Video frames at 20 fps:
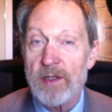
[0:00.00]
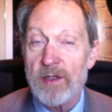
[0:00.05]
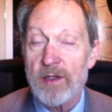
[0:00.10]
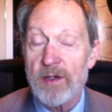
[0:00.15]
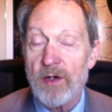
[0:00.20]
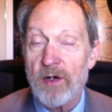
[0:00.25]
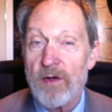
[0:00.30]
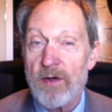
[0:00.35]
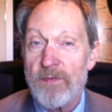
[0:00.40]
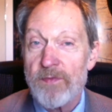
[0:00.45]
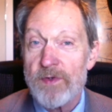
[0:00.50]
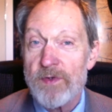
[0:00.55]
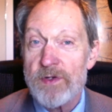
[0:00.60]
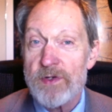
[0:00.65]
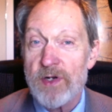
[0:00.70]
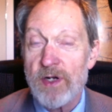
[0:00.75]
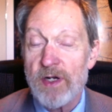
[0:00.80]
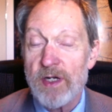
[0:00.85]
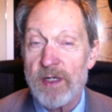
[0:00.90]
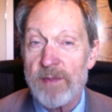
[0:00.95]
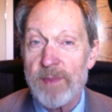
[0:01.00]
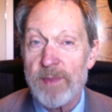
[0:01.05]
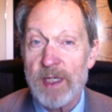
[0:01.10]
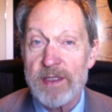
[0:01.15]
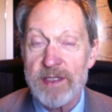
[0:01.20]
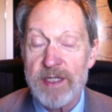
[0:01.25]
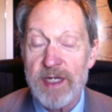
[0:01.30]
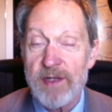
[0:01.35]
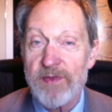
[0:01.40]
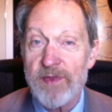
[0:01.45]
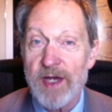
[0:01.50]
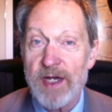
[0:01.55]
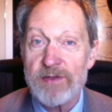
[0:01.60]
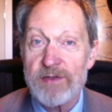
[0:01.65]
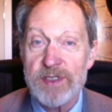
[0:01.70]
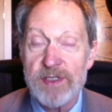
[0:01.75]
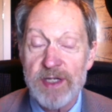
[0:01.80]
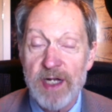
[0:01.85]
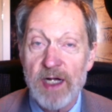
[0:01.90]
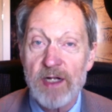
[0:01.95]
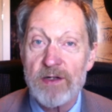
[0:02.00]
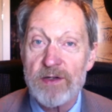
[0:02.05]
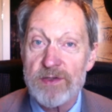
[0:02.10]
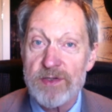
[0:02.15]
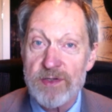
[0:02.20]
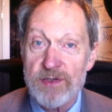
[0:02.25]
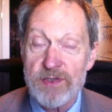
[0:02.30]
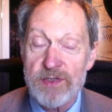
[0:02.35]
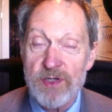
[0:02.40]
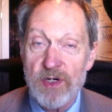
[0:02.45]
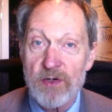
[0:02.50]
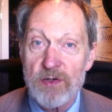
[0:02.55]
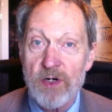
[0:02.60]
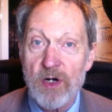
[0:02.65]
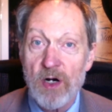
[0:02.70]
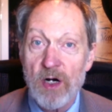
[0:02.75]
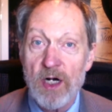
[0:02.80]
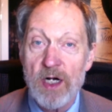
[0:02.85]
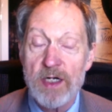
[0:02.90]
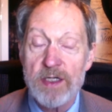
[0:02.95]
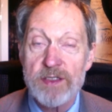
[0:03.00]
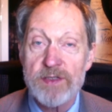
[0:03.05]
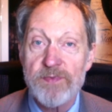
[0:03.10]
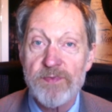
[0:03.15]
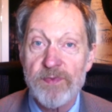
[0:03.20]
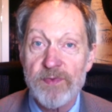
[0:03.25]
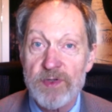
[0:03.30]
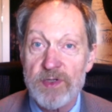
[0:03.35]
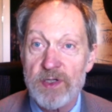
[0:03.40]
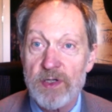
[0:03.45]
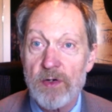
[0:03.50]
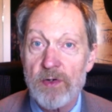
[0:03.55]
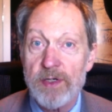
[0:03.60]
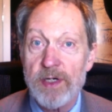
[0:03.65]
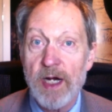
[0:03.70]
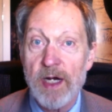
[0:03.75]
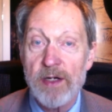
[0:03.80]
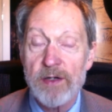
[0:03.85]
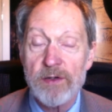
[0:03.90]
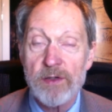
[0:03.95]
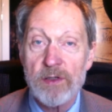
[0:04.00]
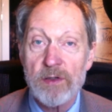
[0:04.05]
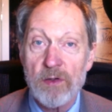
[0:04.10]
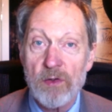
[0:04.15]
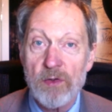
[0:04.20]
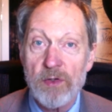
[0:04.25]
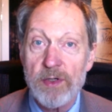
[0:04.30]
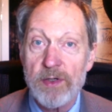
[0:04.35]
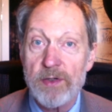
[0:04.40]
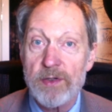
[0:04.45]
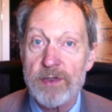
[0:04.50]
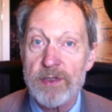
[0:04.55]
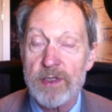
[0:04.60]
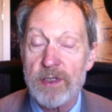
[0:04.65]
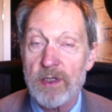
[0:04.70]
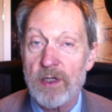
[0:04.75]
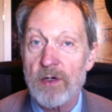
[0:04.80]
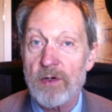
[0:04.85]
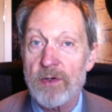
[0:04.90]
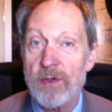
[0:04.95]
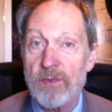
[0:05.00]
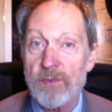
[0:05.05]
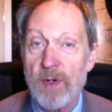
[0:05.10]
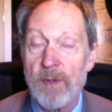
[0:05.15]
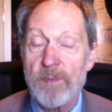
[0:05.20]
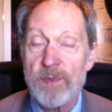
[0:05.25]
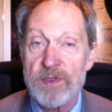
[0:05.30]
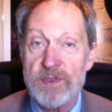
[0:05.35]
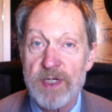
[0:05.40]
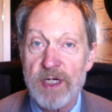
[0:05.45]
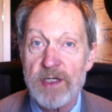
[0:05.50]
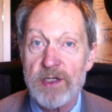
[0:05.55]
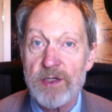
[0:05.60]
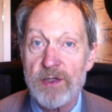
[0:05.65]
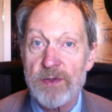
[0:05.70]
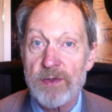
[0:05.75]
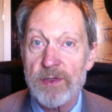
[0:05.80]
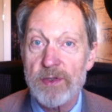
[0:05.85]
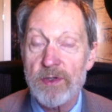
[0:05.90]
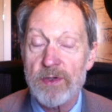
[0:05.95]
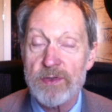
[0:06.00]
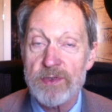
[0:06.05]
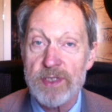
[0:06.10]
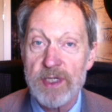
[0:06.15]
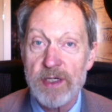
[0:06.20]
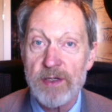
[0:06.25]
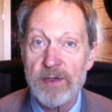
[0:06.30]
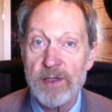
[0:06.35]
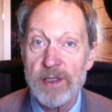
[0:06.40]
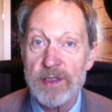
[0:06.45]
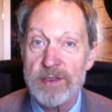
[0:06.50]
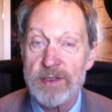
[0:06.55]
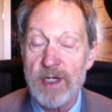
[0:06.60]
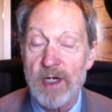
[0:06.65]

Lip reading: you're often talking about $10,000 or so cost to go and hire a lawyer to go and represent you in those hearings.